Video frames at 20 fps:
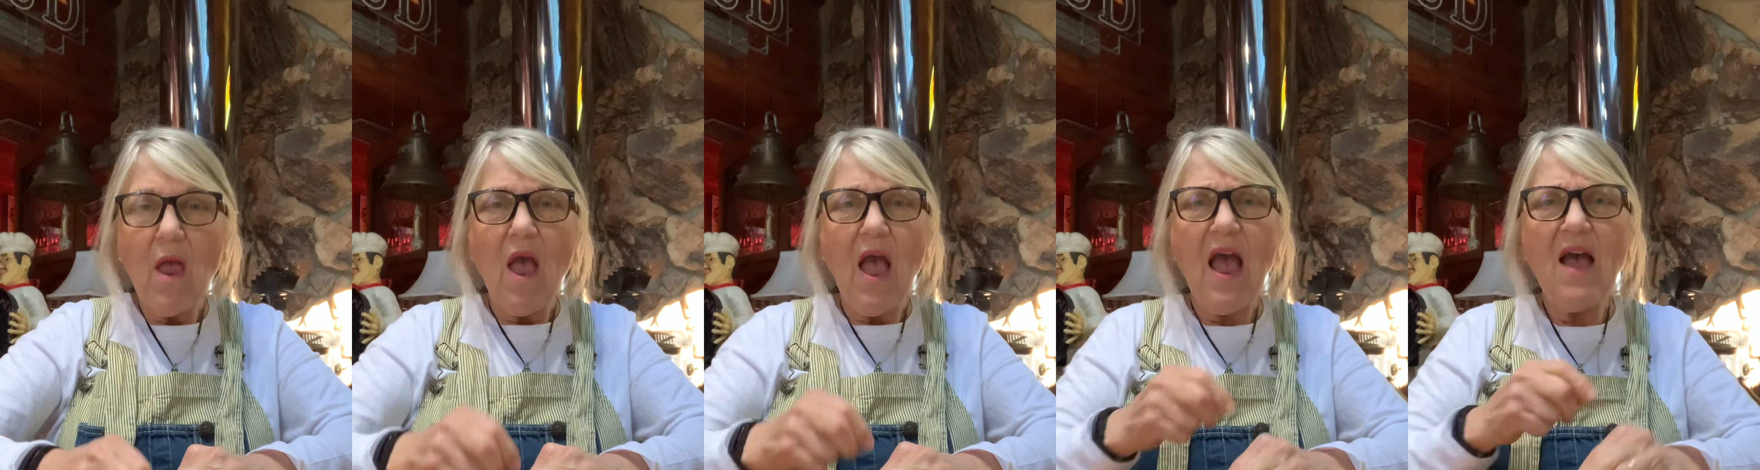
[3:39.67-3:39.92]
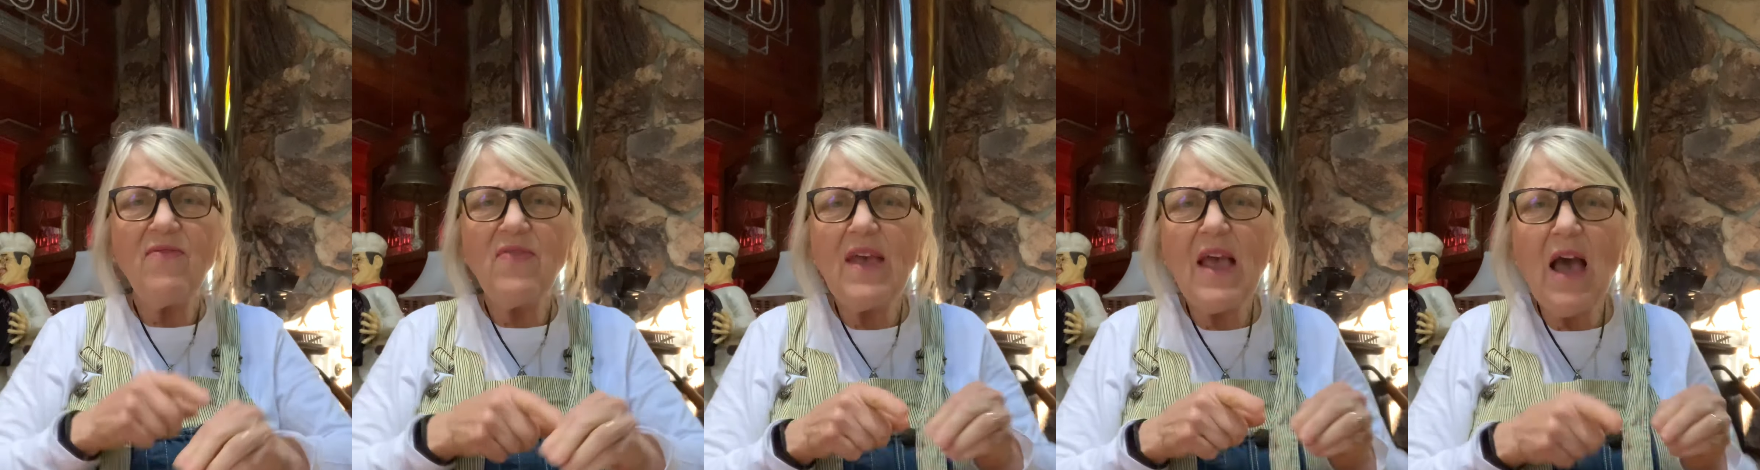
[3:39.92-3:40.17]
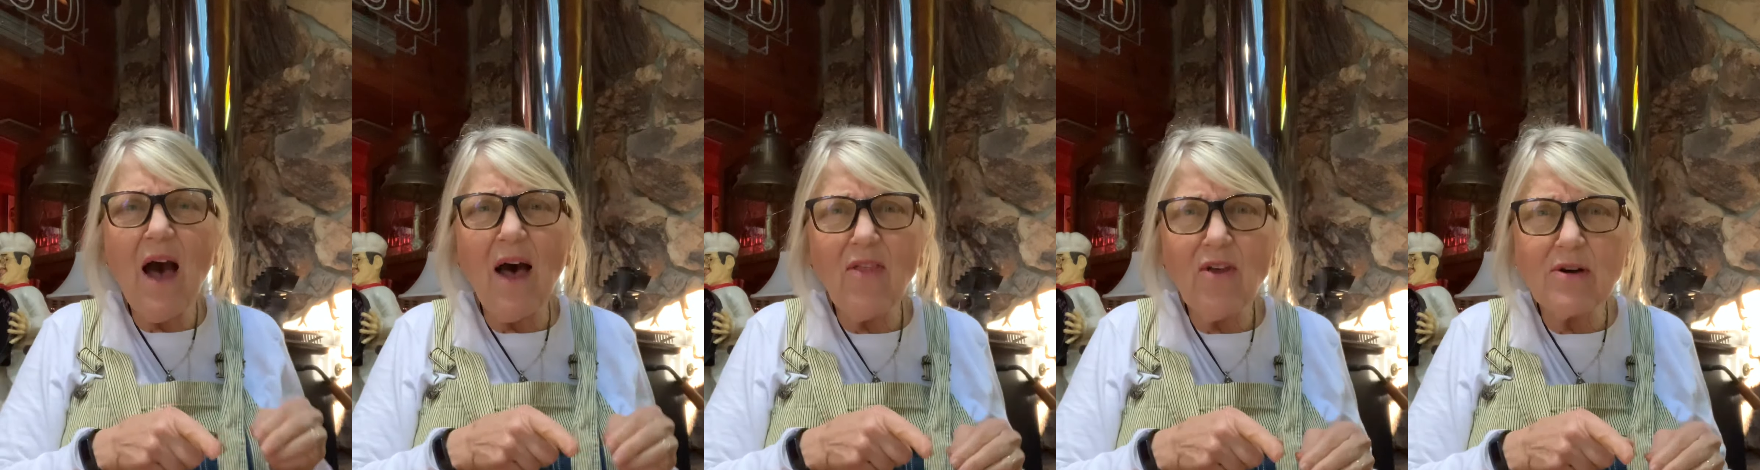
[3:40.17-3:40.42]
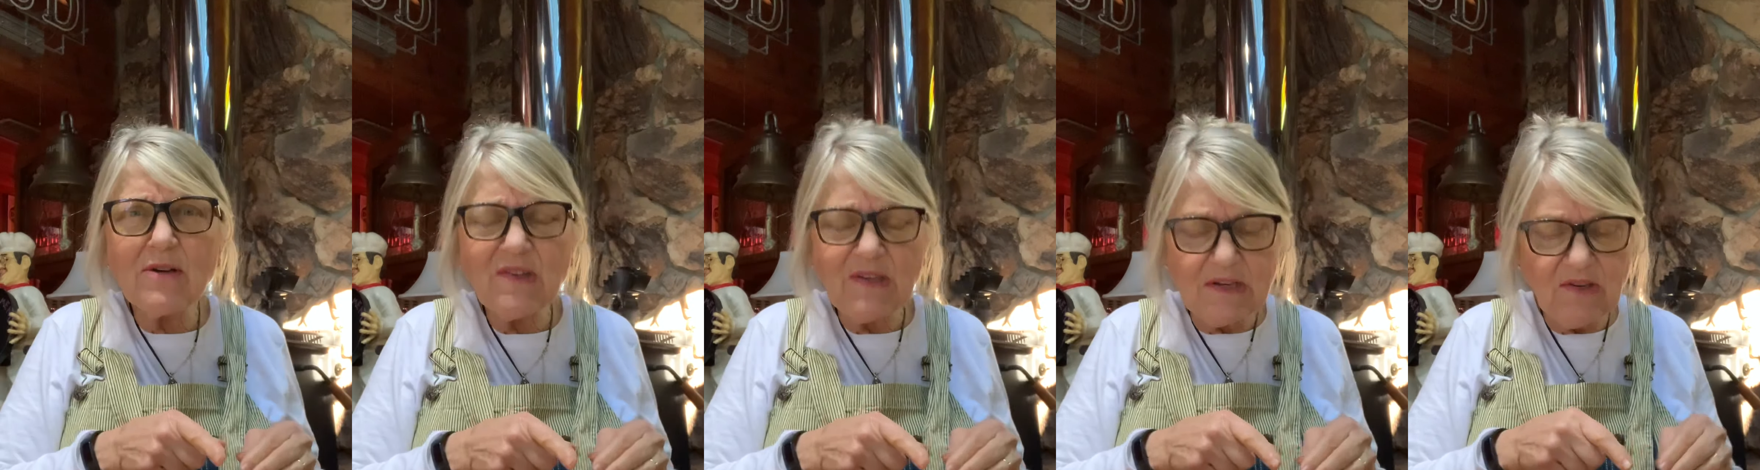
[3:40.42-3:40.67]
And the
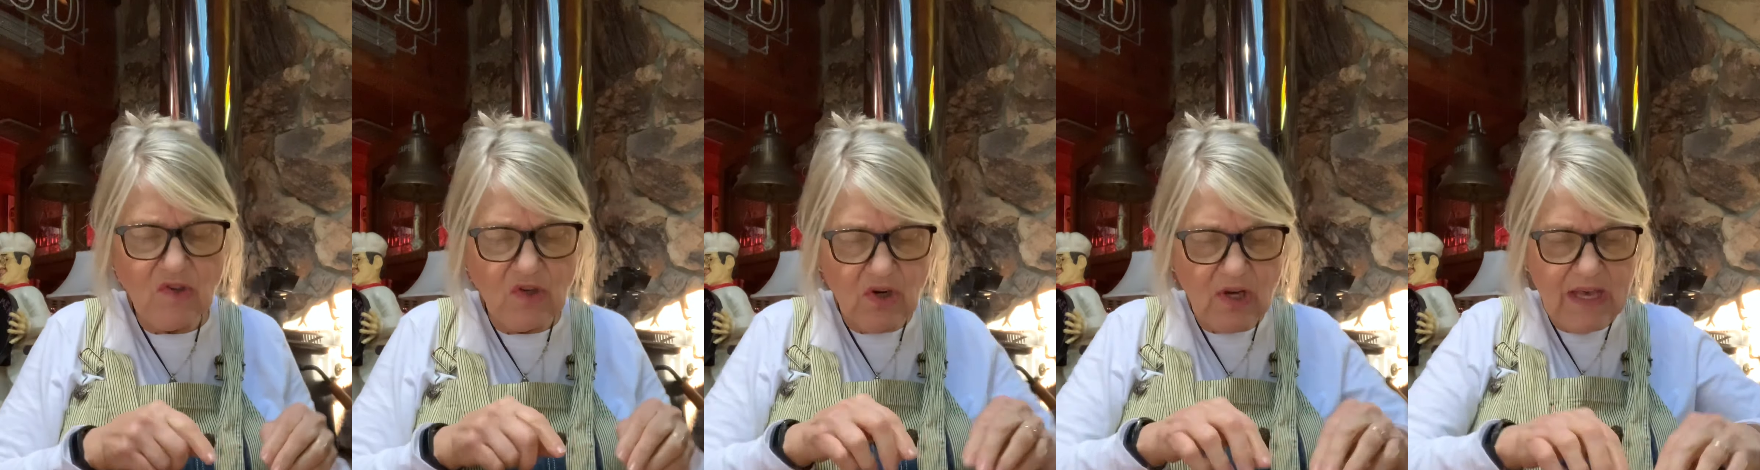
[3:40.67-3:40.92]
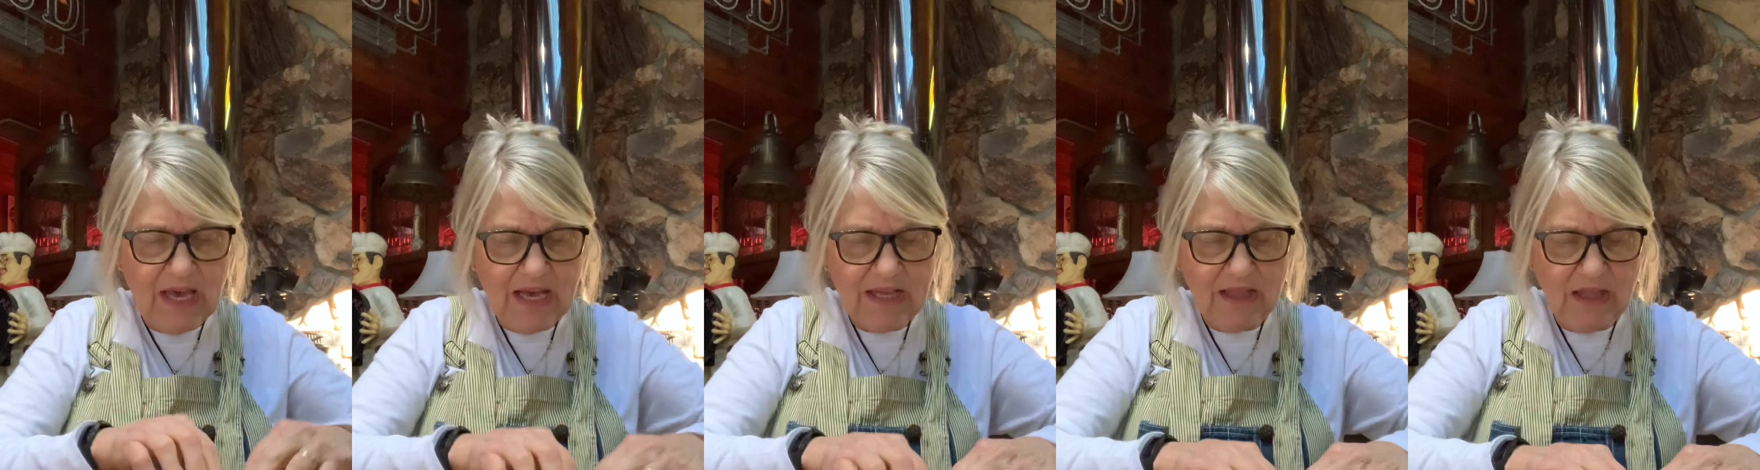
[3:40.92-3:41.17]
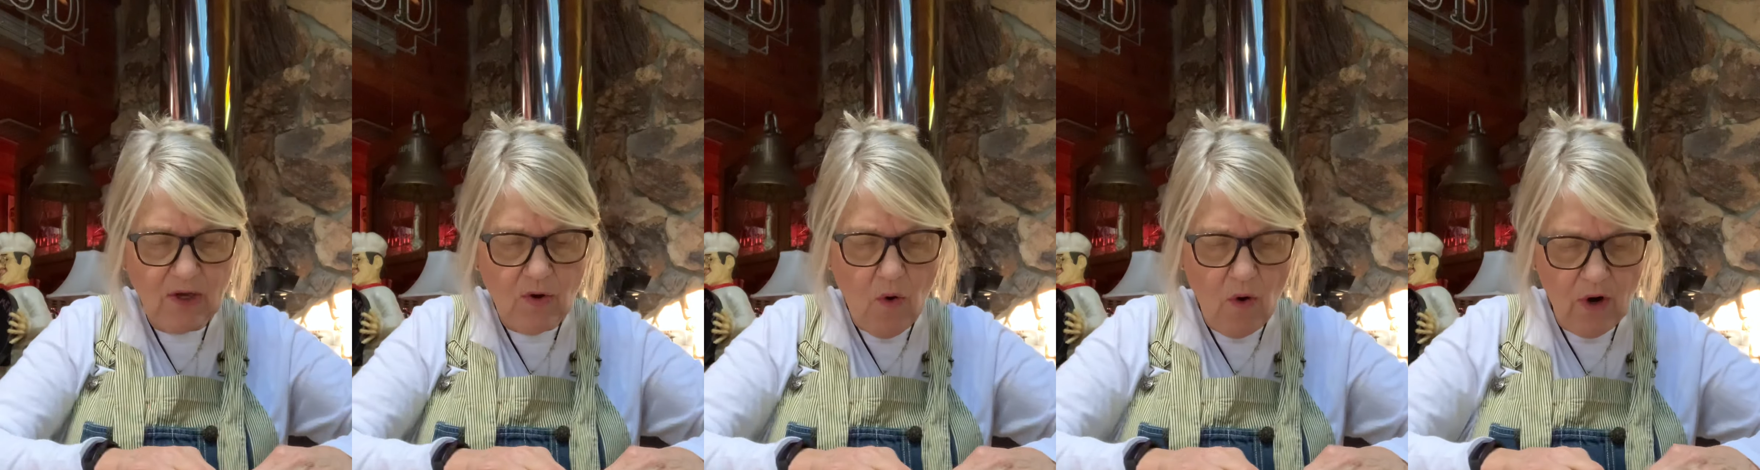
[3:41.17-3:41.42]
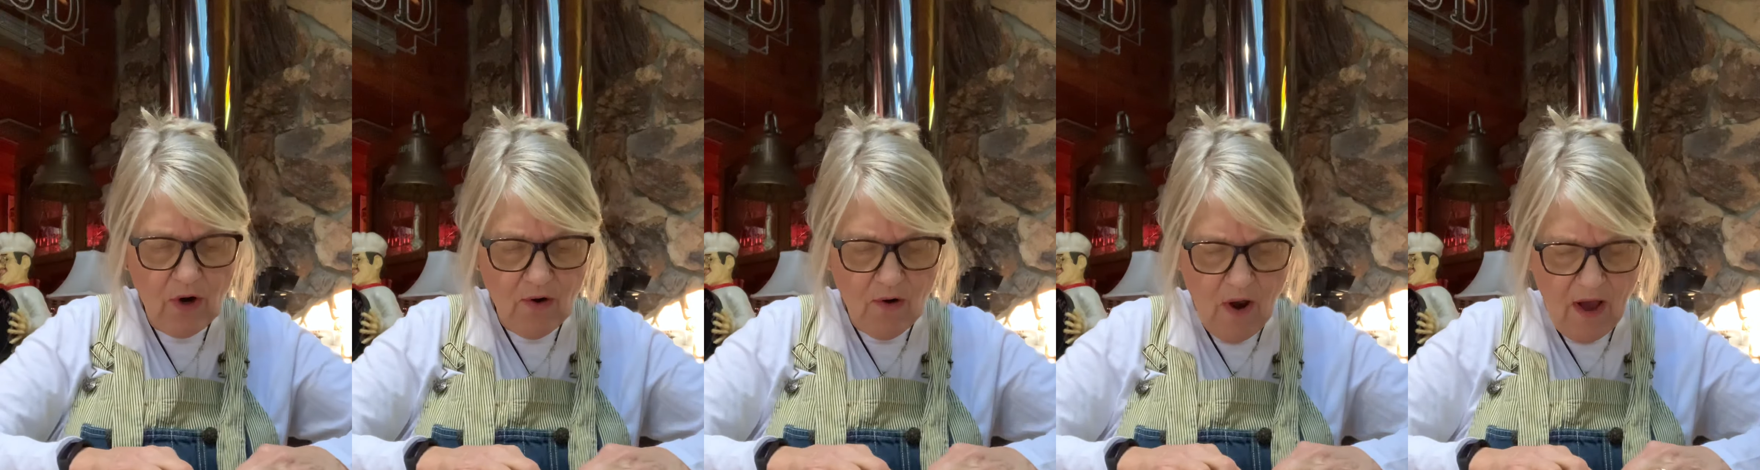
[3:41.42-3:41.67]
other sister kicked the corner